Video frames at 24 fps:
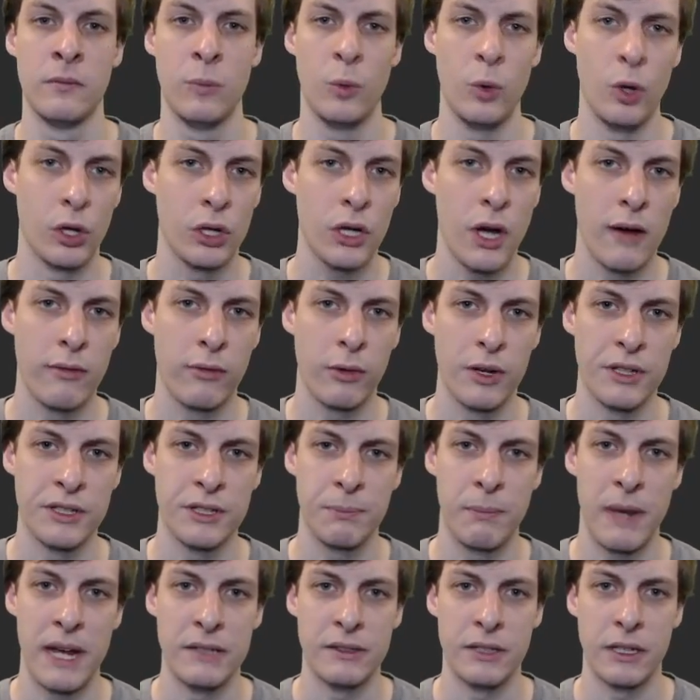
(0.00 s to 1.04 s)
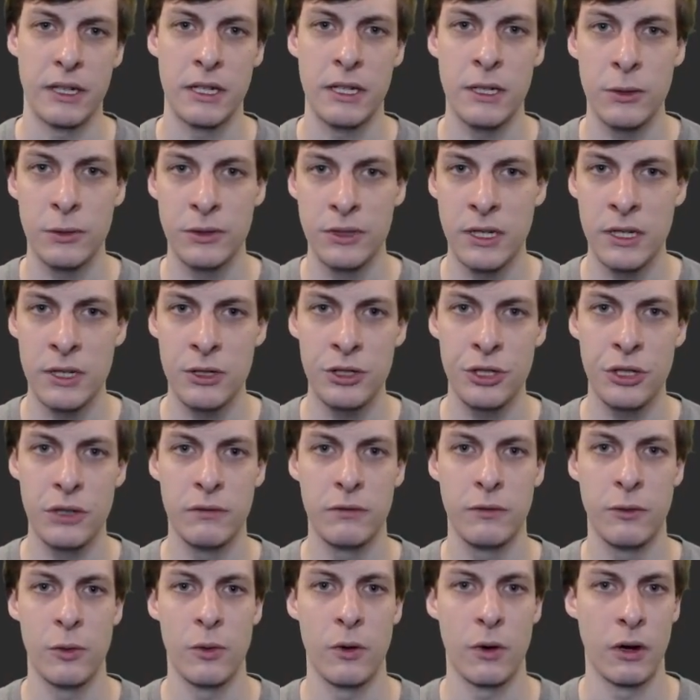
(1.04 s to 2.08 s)
We'll cover its basic usage
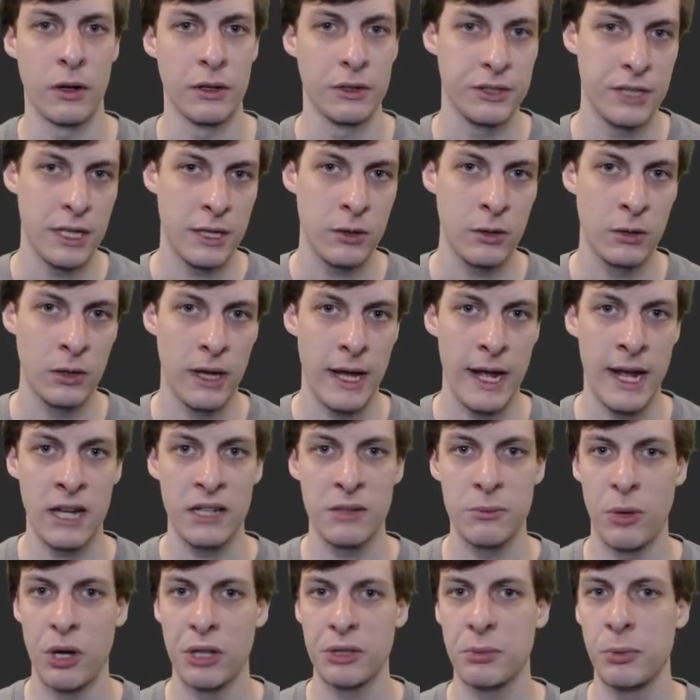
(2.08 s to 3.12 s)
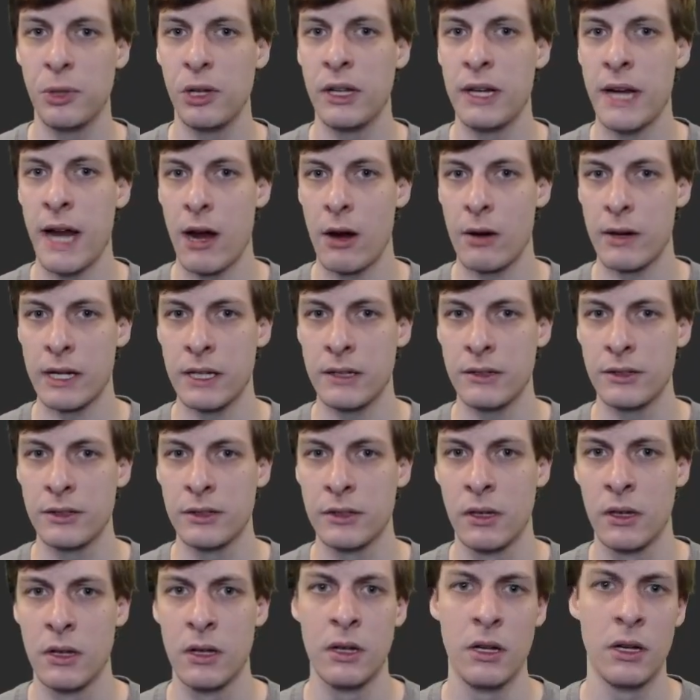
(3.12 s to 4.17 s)
for single and multiple inheritance,
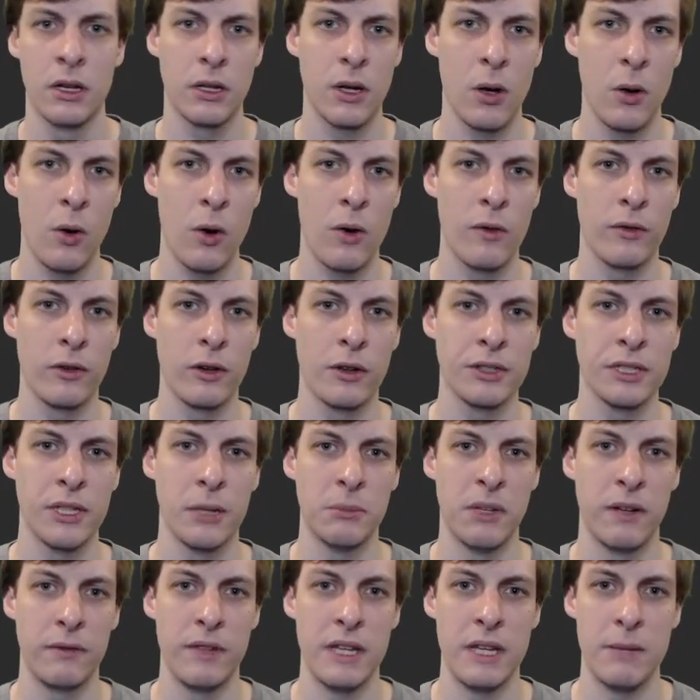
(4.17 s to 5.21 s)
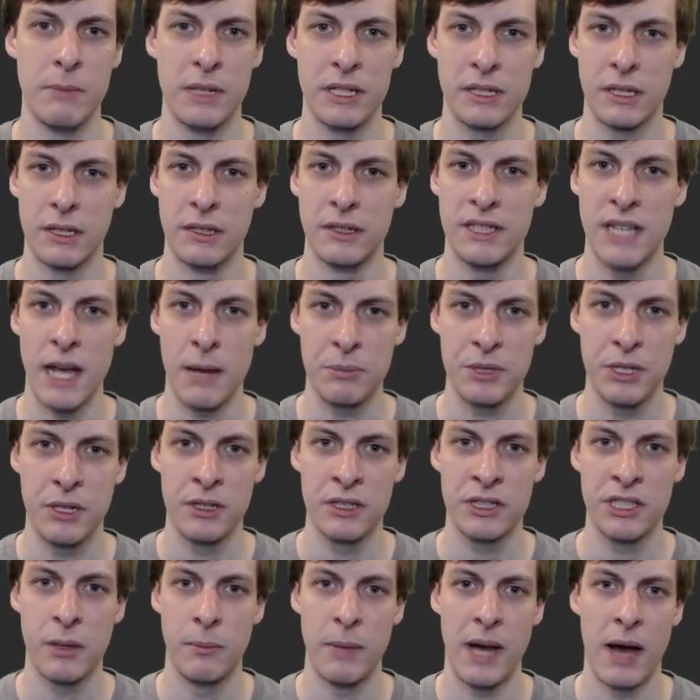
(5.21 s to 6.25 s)
go over some of the
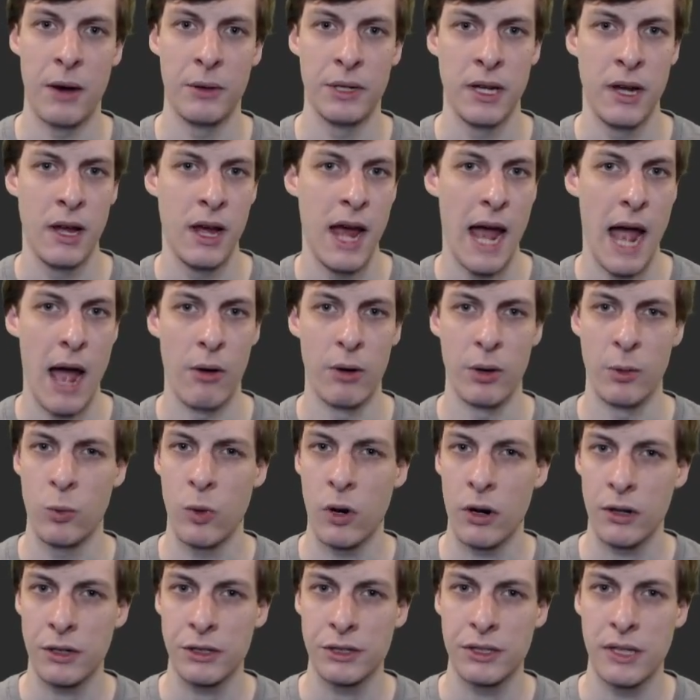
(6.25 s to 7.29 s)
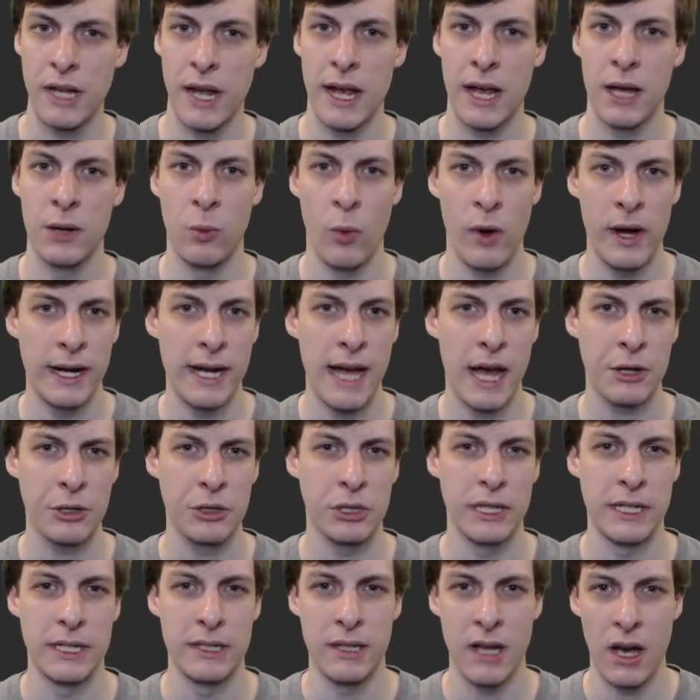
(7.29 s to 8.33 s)
misconceptions about how it works and what it
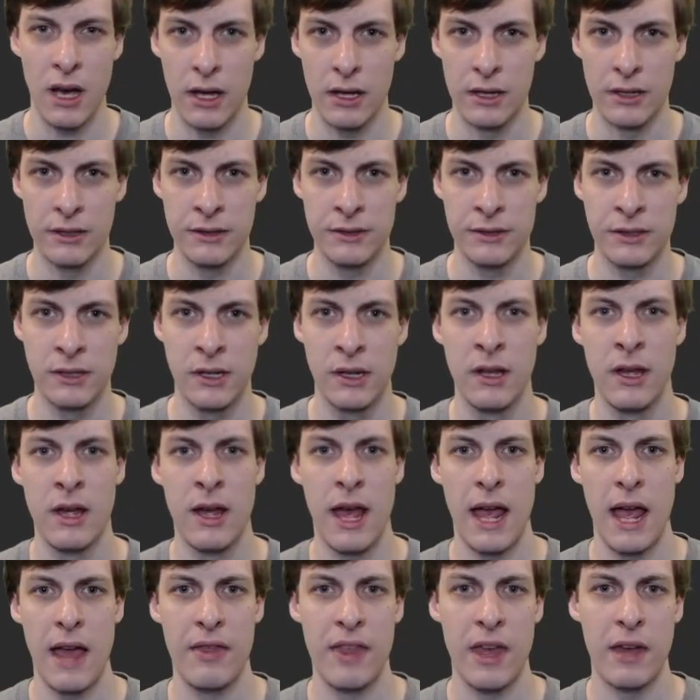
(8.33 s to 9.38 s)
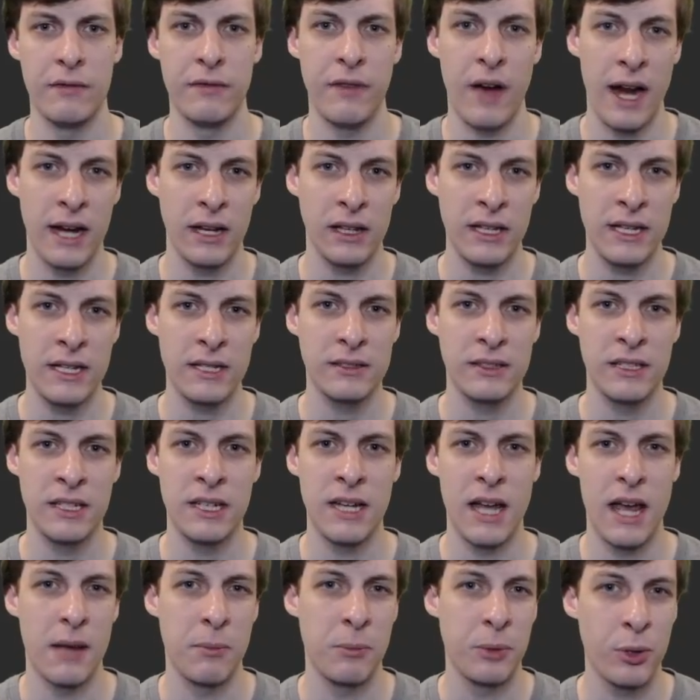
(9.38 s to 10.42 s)
actually does, and then finally
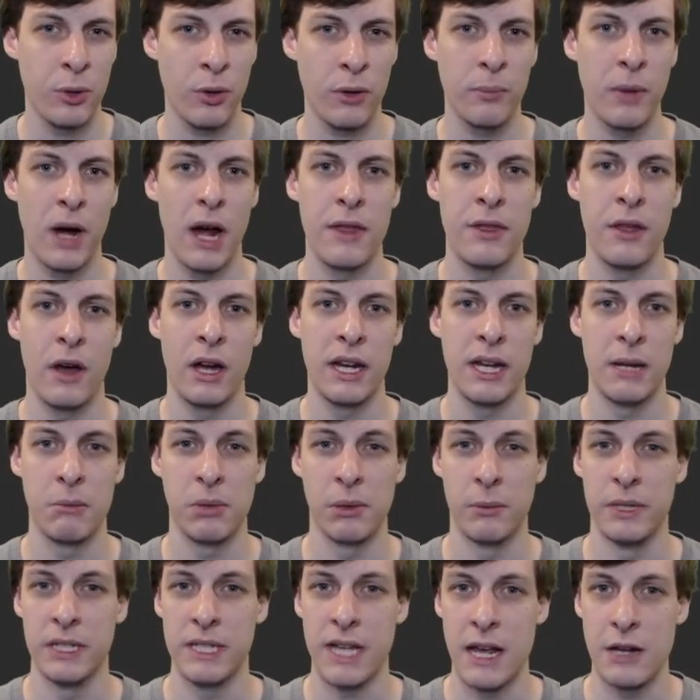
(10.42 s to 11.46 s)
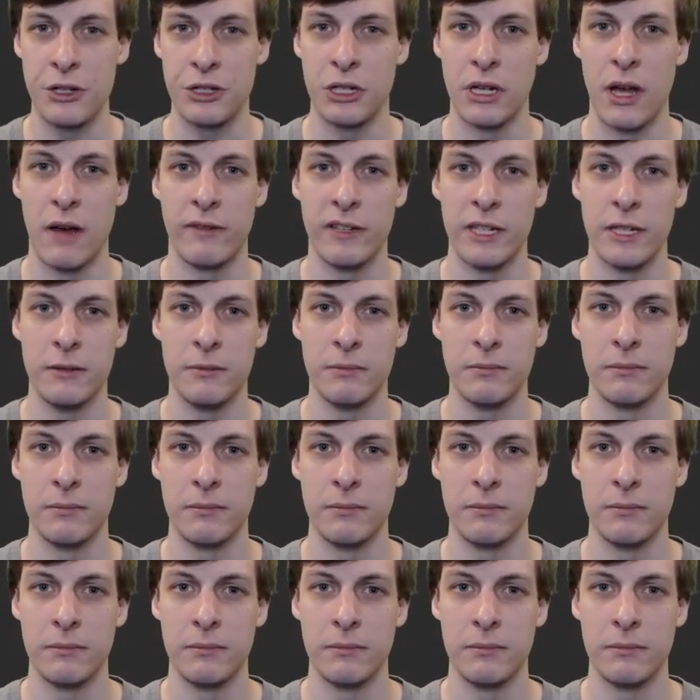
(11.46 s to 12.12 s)
see a pure Python implementation of it.